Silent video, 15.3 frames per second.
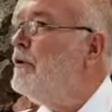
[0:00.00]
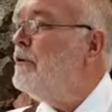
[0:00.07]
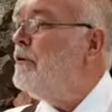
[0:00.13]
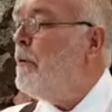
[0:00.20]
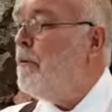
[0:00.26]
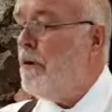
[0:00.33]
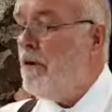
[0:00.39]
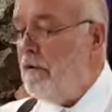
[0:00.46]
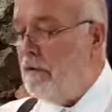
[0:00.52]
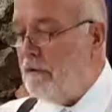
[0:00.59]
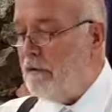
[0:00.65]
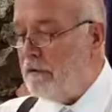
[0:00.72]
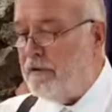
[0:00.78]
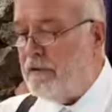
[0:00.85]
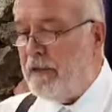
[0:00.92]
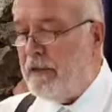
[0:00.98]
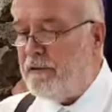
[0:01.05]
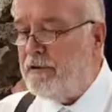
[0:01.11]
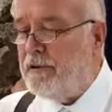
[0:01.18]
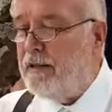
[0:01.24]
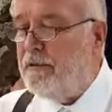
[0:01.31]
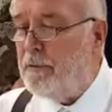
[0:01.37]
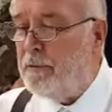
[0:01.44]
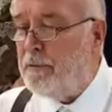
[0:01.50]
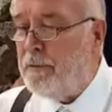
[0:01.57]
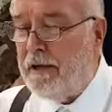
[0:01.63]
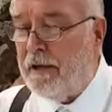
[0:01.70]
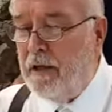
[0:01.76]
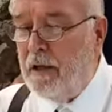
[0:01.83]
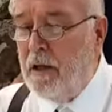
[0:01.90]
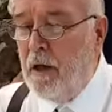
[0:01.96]
to the world. Let's continue
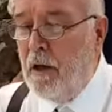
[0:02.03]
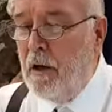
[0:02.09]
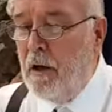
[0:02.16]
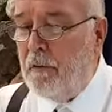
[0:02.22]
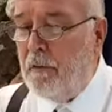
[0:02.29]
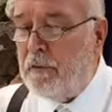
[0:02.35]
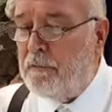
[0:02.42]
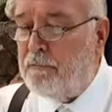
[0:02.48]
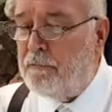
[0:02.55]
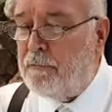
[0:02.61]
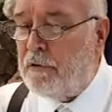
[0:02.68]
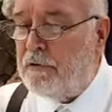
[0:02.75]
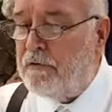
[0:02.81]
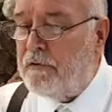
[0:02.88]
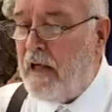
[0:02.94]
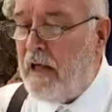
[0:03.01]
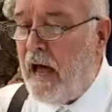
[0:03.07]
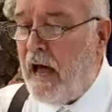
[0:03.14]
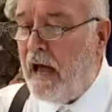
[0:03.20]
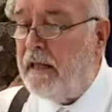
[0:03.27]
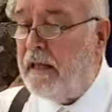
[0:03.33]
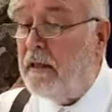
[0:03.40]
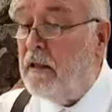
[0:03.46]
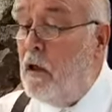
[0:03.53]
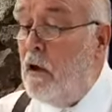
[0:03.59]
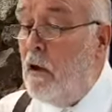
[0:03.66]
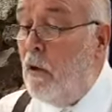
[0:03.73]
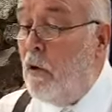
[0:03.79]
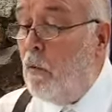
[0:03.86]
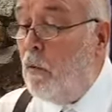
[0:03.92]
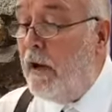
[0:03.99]
reading. Verse 19,
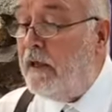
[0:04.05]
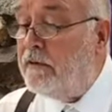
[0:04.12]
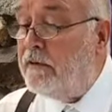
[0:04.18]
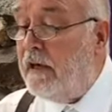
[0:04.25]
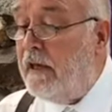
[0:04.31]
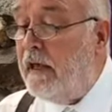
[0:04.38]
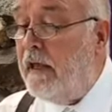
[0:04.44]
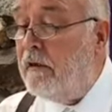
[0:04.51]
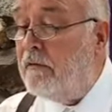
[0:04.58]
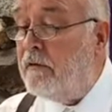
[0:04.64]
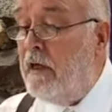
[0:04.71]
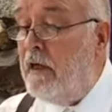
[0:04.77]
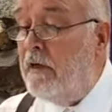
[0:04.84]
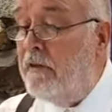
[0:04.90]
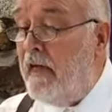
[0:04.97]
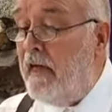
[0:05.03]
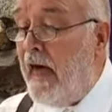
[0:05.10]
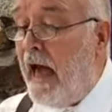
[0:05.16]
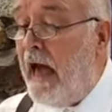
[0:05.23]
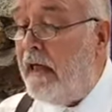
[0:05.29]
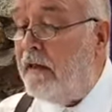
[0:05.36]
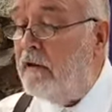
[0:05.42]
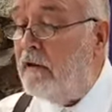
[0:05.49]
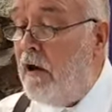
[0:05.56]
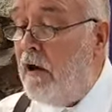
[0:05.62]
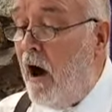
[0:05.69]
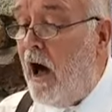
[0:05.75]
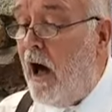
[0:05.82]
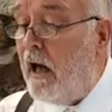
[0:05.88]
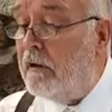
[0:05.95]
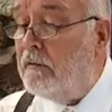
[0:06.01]
which is that
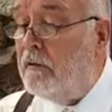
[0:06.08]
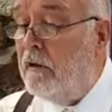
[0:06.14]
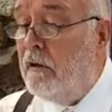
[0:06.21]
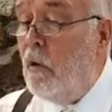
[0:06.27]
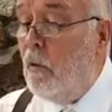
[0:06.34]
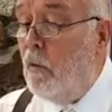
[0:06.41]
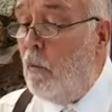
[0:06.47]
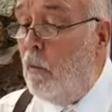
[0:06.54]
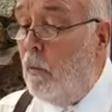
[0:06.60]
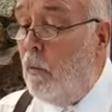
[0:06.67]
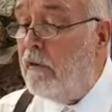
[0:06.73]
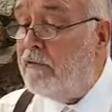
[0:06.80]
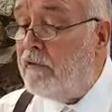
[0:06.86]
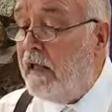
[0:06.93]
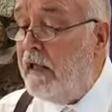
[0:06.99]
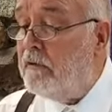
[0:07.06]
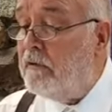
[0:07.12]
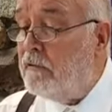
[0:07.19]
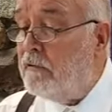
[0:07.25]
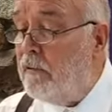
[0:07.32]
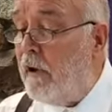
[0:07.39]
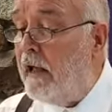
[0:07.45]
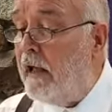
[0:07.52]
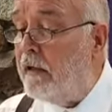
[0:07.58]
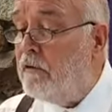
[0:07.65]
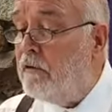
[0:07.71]
God was in Christ